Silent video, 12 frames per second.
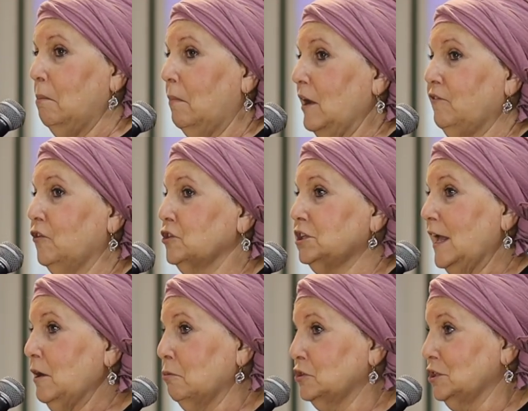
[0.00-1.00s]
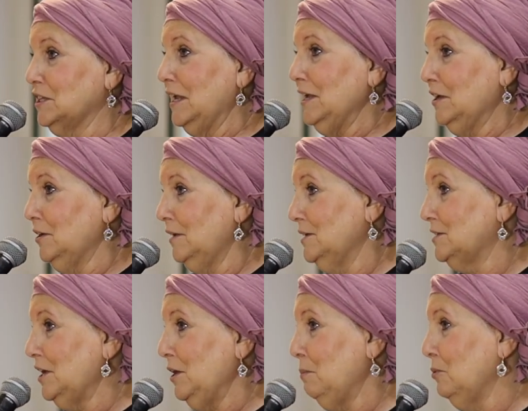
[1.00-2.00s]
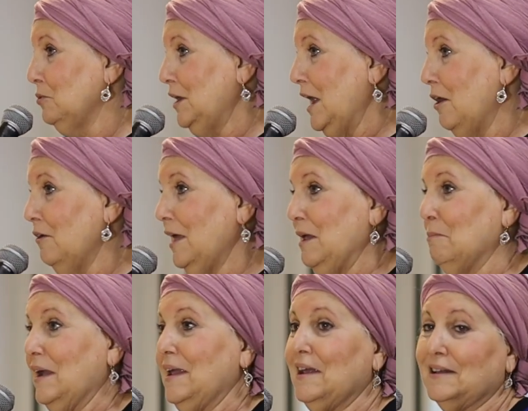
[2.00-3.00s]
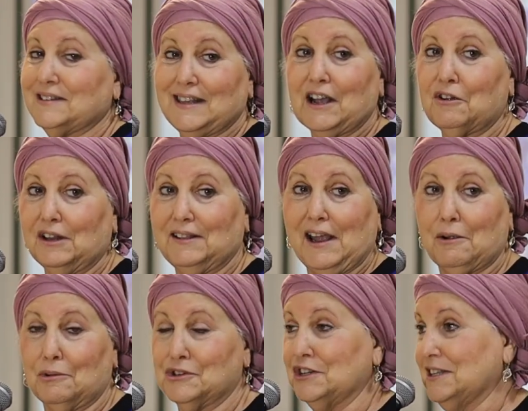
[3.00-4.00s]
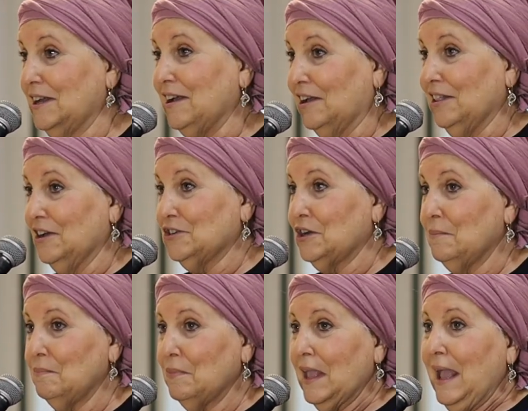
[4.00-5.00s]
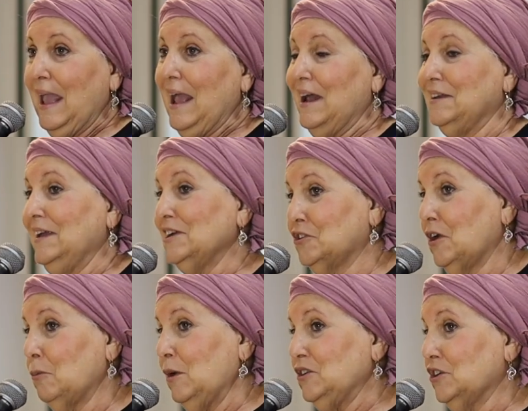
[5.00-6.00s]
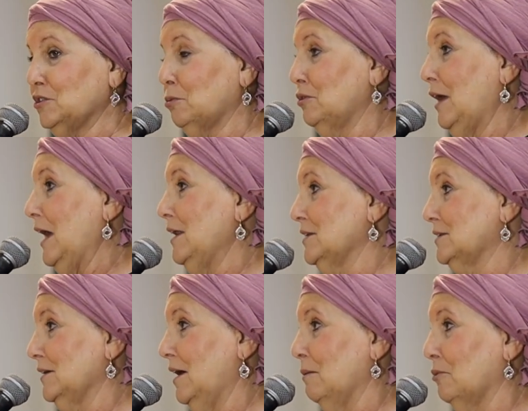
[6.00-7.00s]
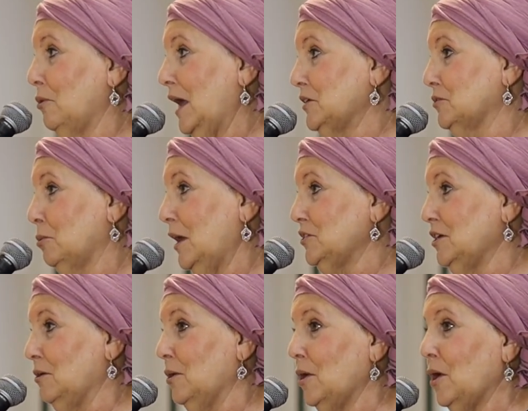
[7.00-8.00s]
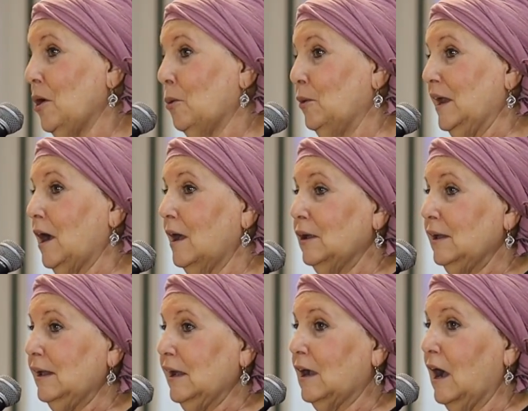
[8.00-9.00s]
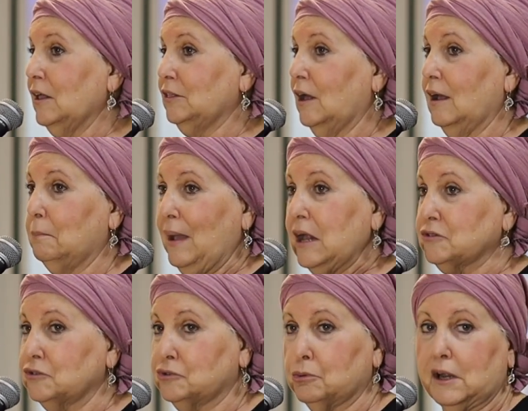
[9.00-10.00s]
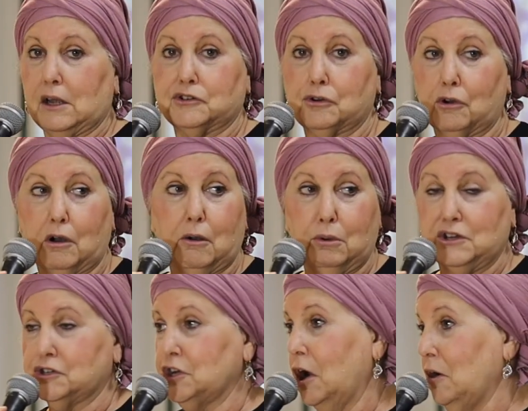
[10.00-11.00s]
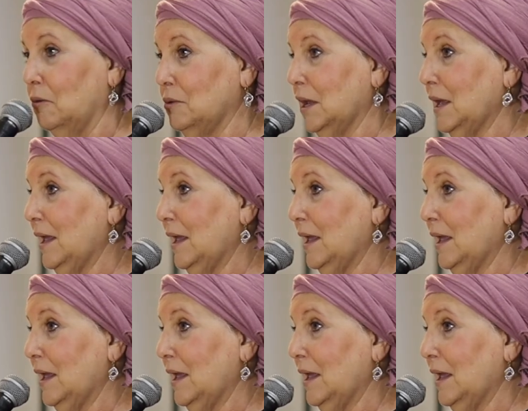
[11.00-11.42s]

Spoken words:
my first language is Hebrew now, and my second language is English. And yesterday we just were at his graduation. He got a bachelor's degree, a Torah Rishon,